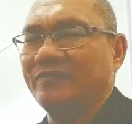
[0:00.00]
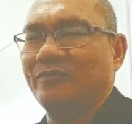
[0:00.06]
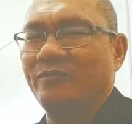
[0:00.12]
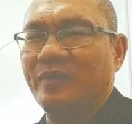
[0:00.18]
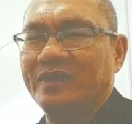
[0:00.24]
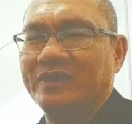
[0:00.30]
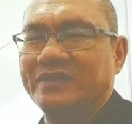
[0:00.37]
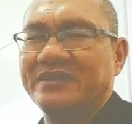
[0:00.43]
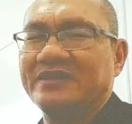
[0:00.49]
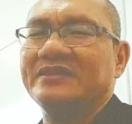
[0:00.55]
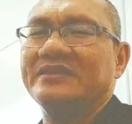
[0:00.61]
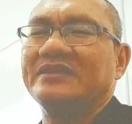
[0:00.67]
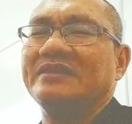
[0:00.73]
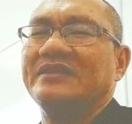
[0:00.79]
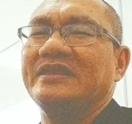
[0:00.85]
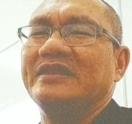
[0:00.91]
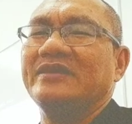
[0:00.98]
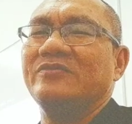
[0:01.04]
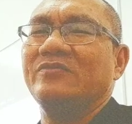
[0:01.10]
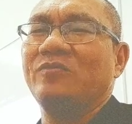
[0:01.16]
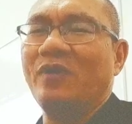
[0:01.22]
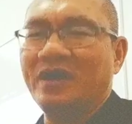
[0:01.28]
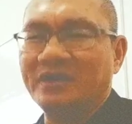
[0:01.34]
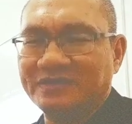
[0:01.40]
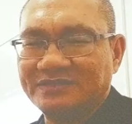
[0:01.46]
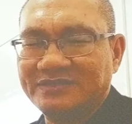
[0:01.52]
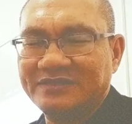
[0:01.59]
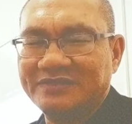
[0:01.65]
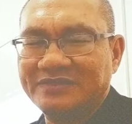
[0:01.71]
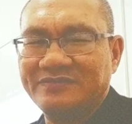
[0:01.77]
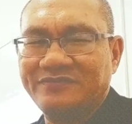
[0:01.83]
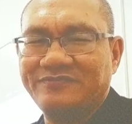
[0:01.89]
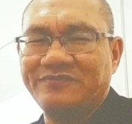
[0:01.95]
what they want
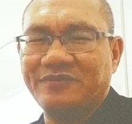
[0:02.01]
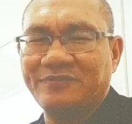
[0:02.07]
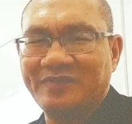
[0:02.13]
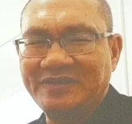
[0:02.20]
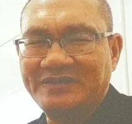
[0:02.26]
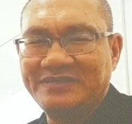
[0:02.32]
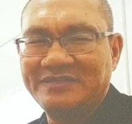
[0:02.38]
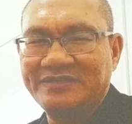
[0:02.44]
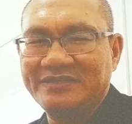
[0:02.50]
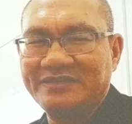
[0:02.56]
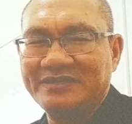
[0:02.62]
from it,